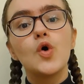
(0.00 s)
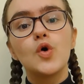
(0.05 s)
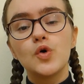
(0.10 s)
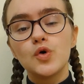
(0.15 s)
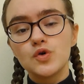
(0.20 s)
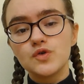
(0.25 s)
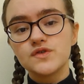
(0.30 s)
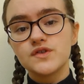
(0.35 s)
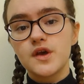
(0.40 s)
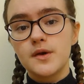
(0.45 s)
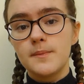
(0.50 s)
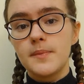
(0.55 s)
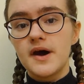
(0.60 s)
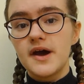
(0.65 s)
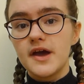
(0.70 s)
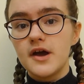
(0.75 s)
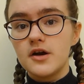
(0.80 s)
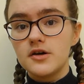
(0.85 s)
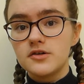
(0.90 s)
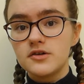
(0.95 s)

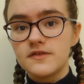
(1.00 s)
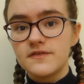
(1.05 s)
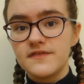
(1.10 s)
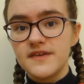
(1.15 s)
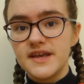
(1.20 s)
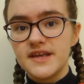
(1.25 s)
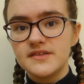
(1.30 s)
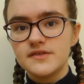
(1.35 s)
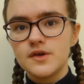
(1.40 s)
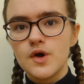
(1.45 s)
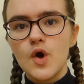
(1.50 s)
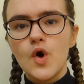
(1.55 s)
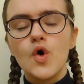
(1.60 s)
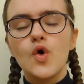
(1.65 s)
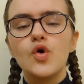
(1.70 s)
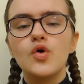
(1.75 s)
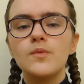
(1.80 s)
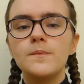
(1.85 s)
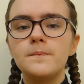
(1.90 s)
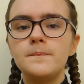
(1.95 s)
autobiographies,
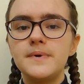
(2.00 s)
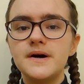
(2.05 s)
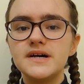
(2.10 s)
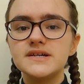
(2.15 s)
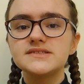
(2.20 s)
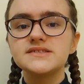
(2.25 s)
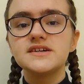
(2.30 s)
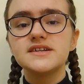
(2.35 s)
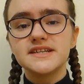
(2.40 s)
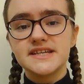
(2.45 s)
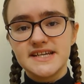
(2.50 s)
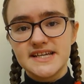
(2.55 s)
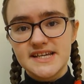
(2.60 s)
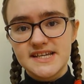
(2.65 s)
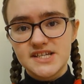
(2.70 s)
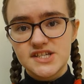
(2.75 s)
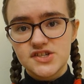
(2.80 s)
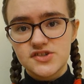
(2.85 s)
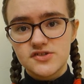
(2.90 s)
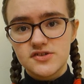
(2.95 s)
or books on
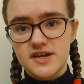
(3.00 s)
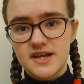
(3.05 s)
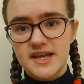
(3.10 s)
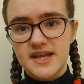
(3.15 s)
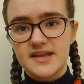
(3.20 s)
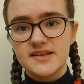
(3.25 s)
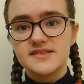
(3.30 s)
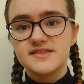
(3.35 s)
history,